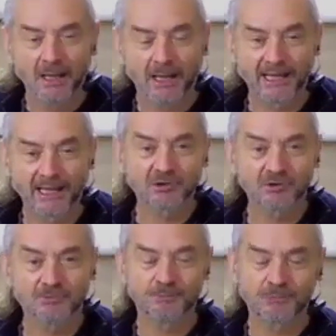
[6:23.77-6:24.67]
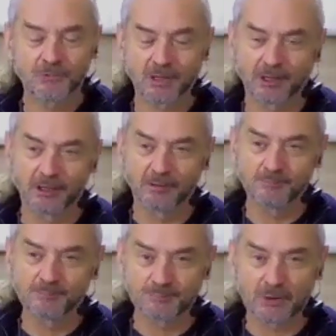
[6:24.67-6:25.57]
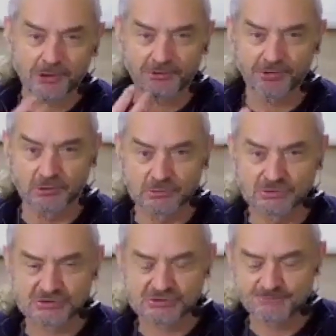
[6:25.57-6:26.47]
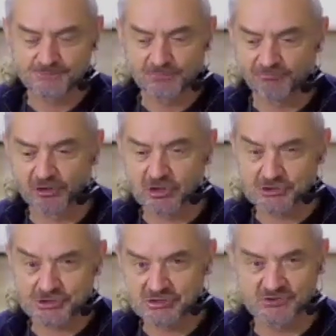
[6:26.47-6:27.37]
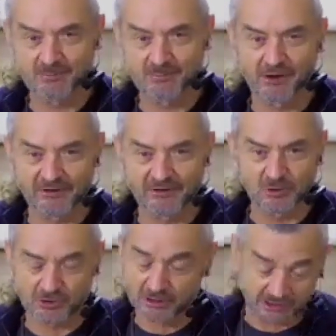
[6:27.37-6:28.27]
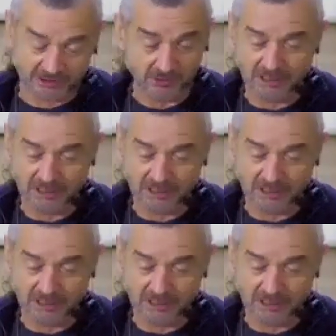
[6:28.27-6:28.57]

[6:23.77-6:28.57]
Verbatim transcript: And um, both of those versions of Shambhavi Mudra, and,